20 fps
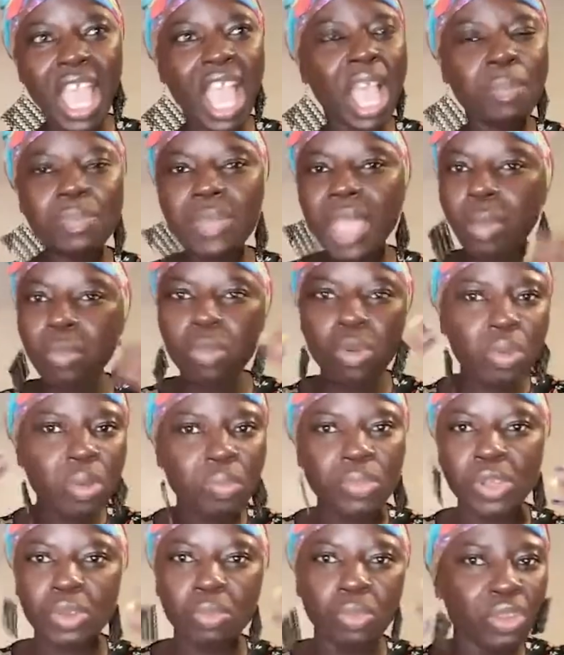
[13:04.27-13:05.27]
Ebi
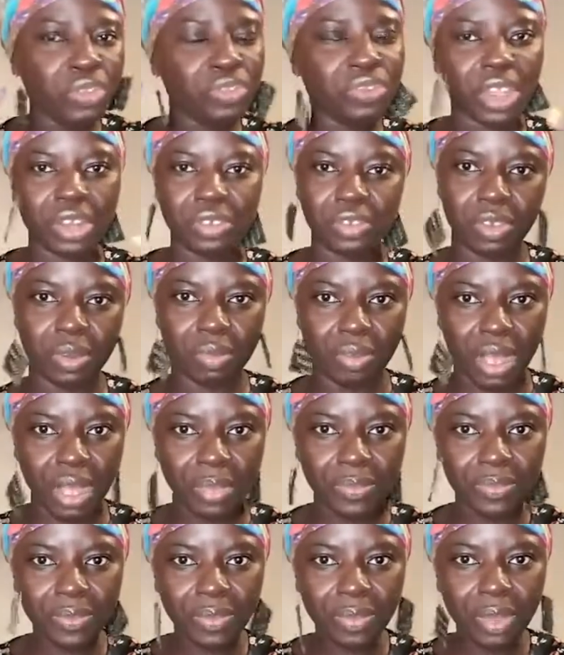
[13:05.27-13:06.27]
amumu bin mon shani
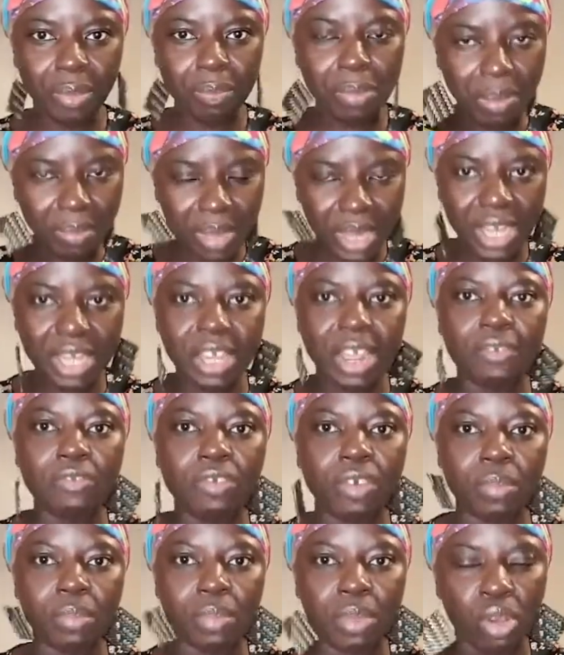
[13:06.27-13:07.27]
yoma. Me many that
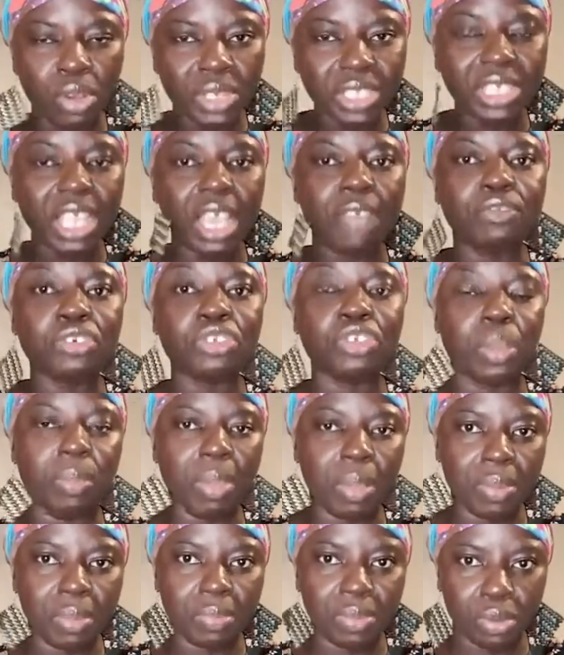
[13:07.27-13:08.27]
form me was there on
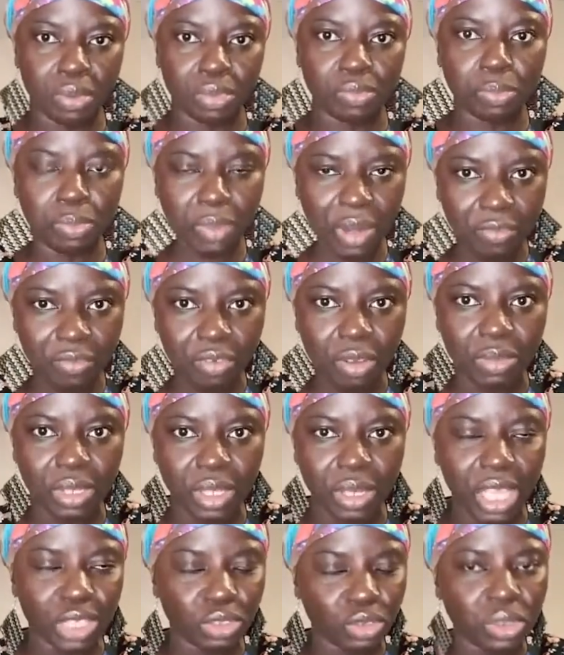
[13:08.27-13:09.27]
your baby
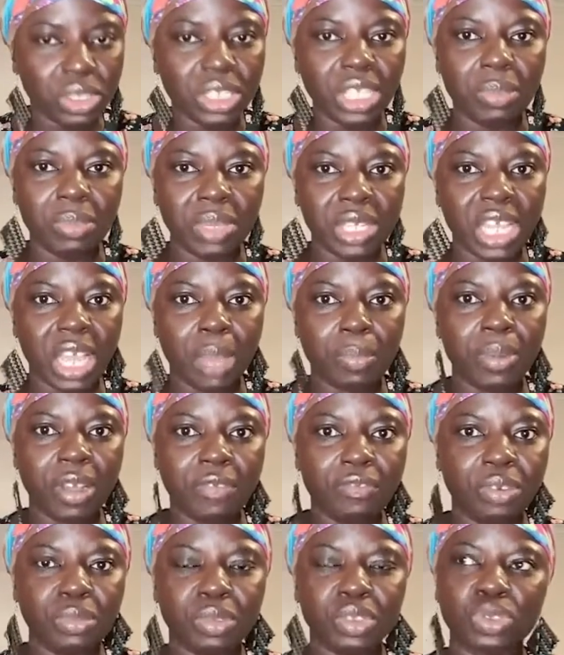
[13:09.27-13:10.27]
platform, a social media
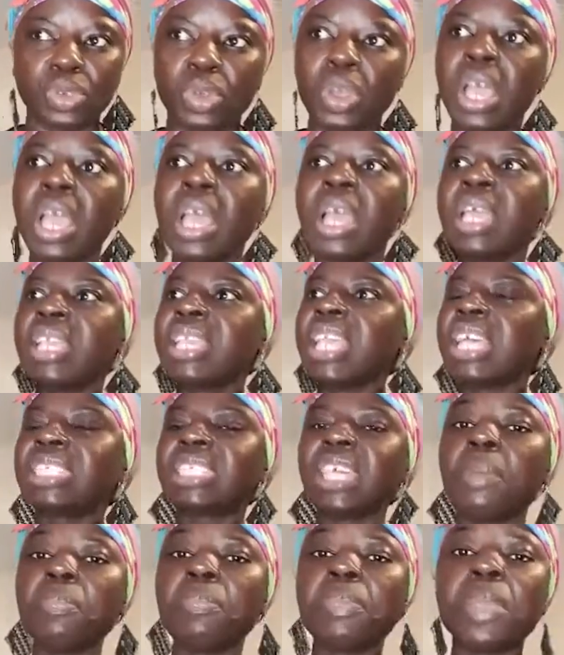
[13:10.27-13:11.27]
platform. So
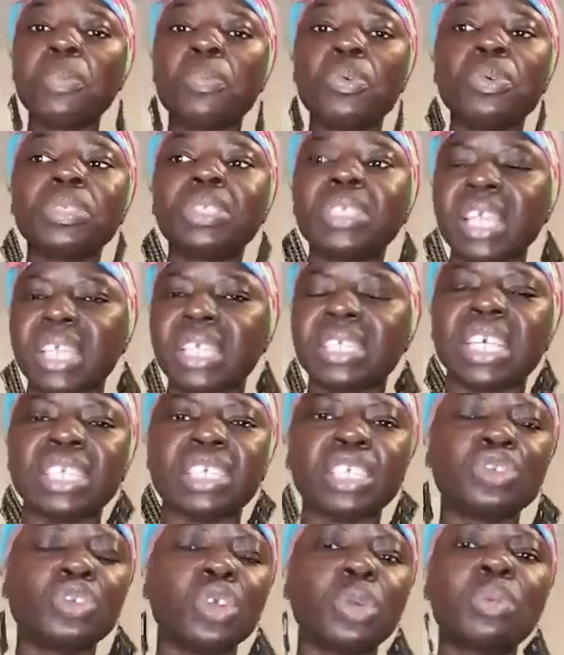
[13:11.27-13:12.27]
yeah, some people will take it
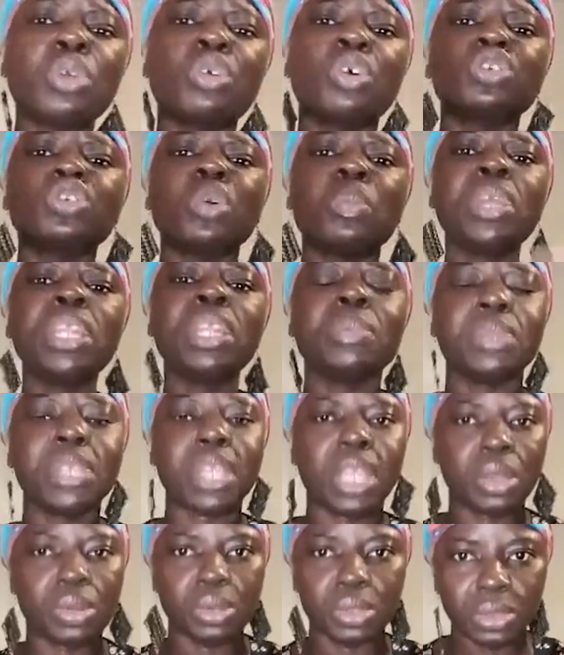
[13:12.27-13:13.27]
as a joke because in
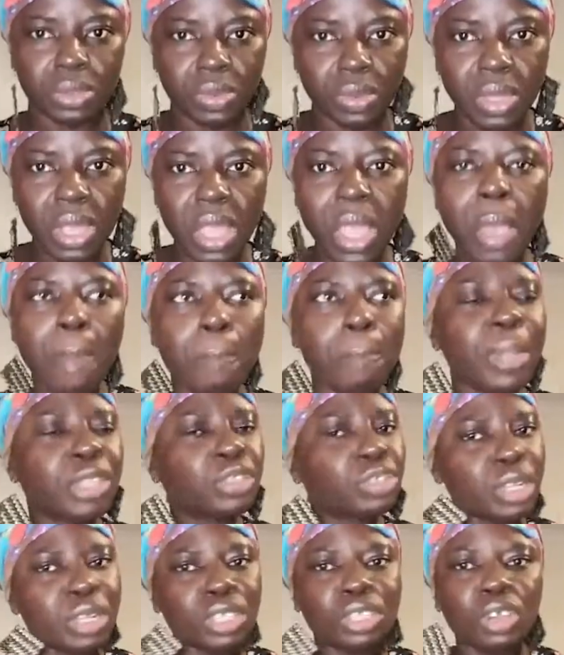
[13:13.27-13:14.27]
the air coso.
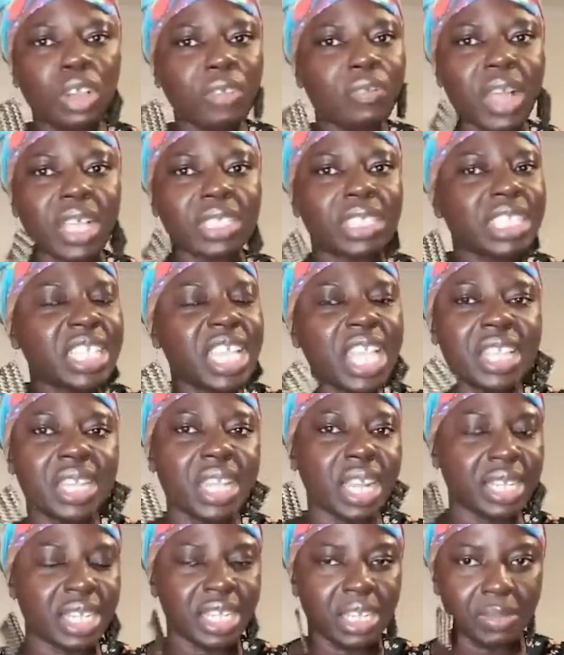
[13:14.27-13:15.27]
Majority of us in
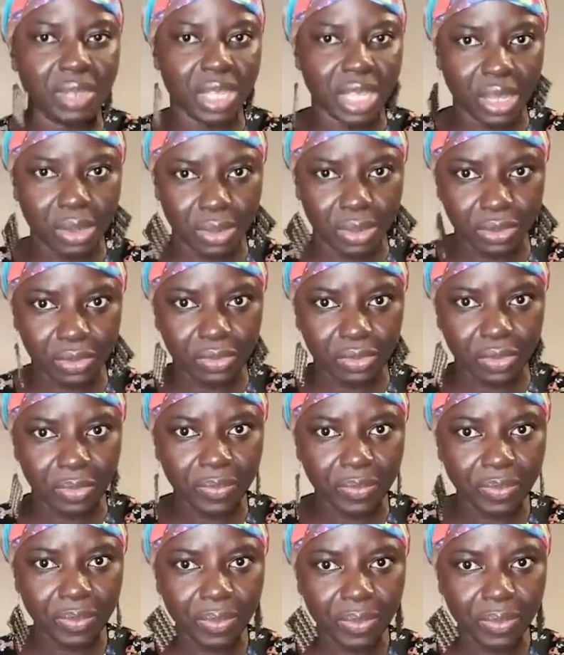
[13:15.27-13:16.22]
the air coso.